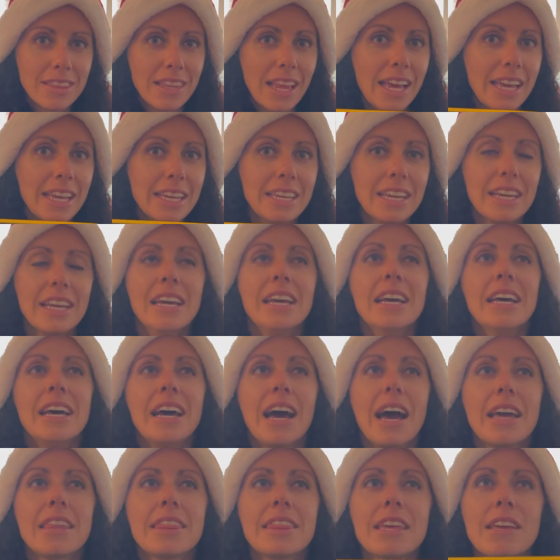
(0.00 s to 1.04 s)
like
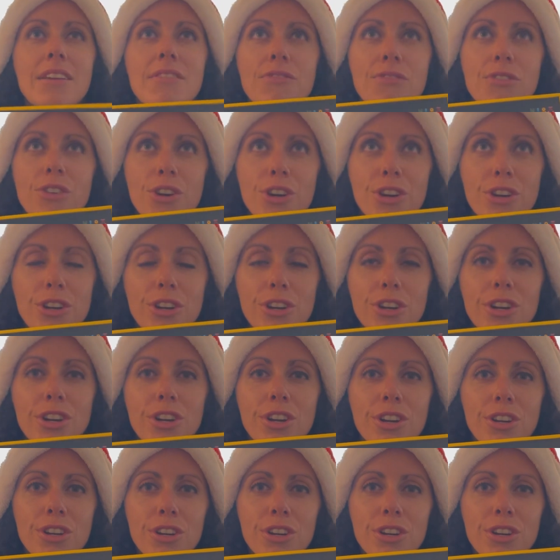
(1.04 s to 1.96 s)
I think for